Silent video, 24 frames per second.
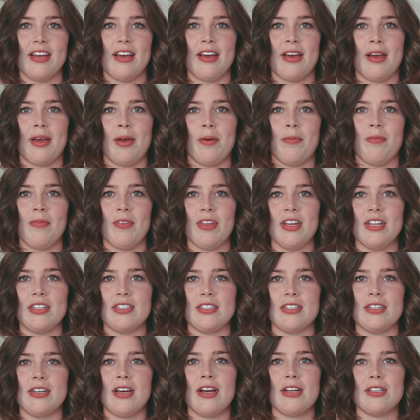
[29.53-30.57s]

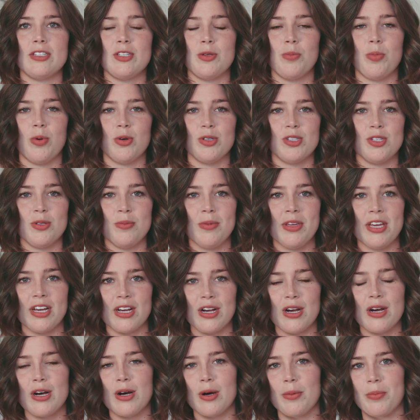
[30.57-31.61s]
It's not supposed to be a
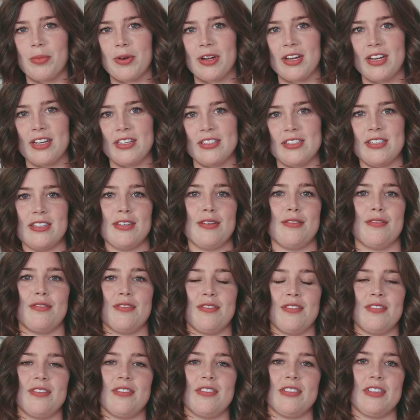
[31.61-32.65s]

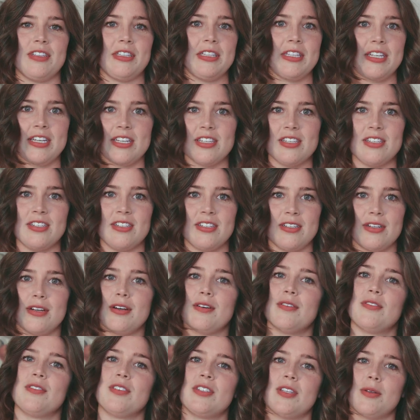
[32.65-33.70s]
comprehensive list
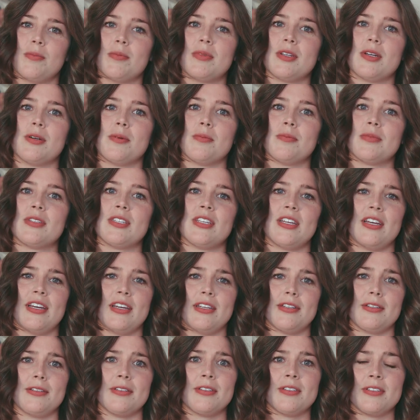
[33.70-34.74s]
of symptoms
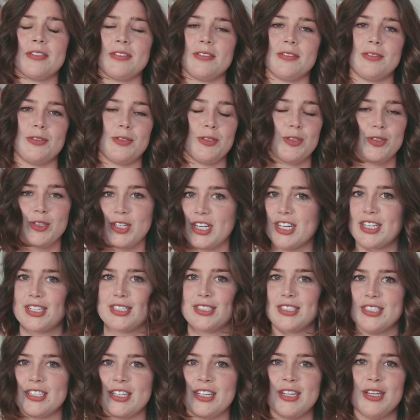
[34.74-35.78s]
and
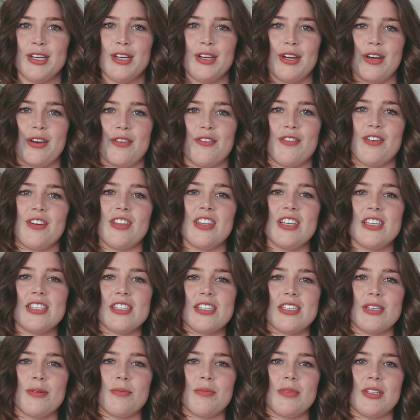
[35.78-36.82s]
tricks for these
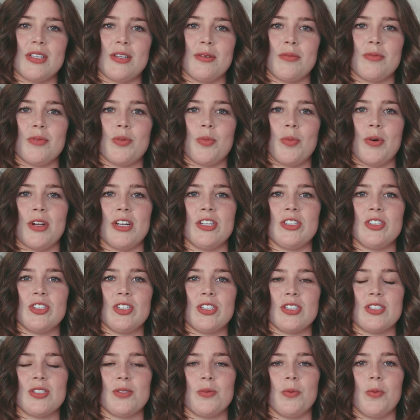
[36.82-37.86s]
symptoms, but it's
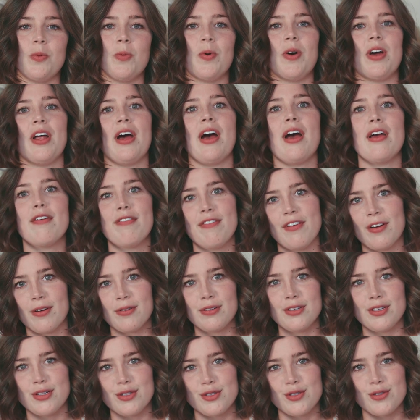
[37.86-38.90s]
just what I
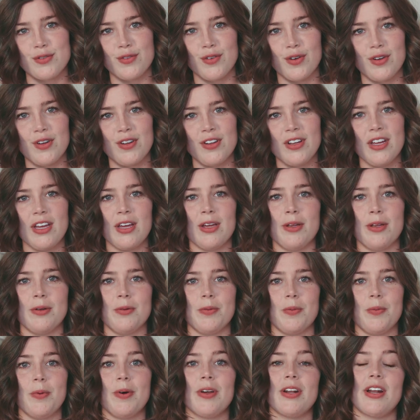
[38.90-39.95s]
found useful
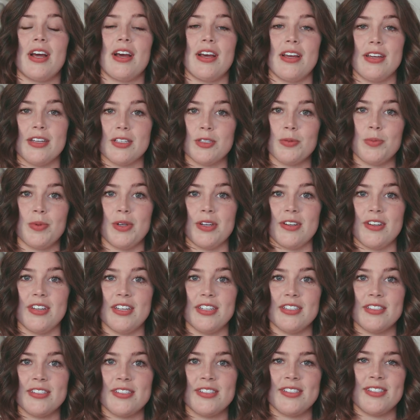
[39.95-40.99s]
and what I
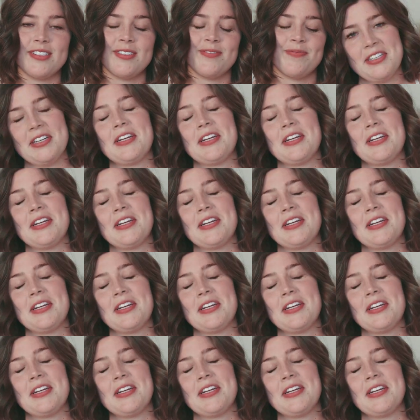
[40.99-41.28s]
experienced.